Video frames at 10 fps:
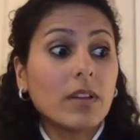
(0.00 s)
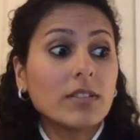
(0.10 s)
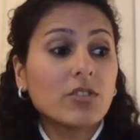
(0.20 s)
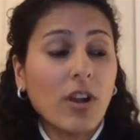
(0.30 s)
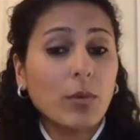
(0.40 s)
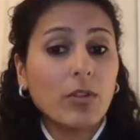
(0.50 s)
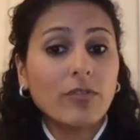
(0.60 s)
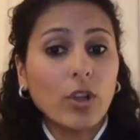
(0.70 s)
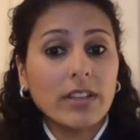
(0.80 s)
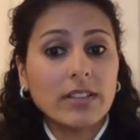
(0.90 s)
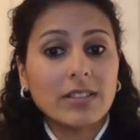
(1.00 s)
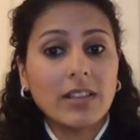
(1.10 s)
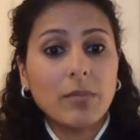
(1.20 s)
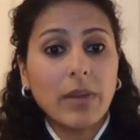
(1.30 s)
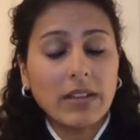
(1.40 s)
trouble falling
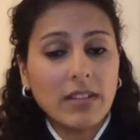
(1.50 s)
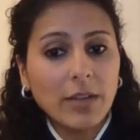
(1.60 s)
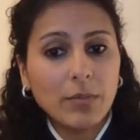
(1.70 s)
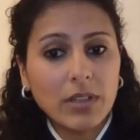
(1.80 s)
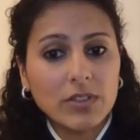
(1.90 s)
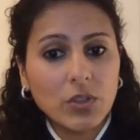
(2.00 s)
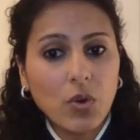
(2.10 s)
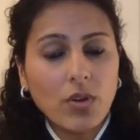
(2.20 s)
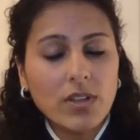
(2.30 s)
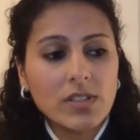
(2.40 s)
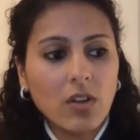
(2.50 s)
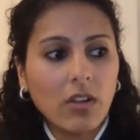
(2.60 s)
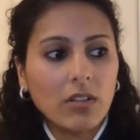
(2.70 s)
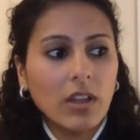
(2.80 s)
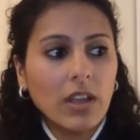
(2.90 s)
asleep at night, because your
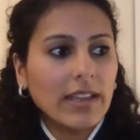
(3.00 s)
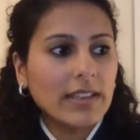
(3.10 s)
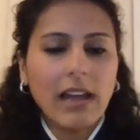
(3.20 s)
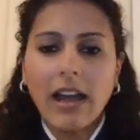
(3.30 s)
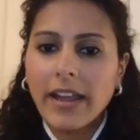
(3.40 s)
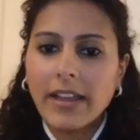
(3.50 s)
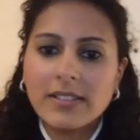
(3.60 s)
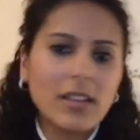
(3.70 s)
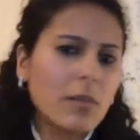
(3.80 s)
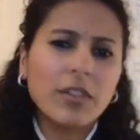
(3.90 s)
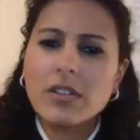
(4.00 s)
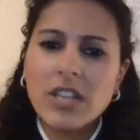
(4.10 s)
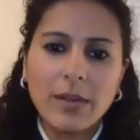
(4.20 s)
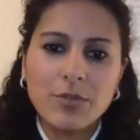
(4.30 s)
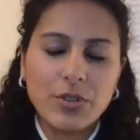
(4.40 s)
cortisol is high some other
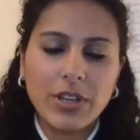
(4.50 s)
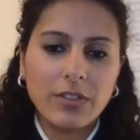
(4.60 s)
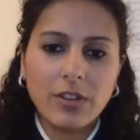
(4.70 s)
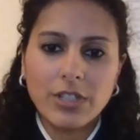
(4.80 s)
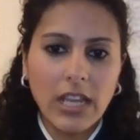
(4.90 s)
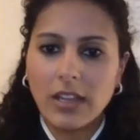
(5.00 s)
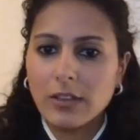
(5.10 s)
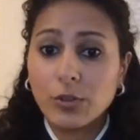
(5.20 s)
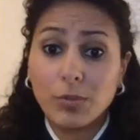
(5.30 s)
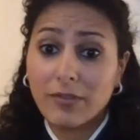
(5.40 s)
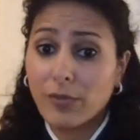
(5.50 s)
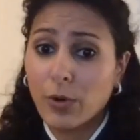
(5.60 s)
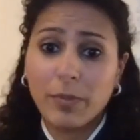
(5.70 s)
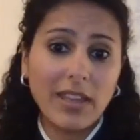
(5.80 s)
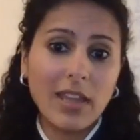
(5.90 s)
time during their day. It could be at 4
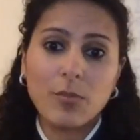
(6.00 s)
p.m.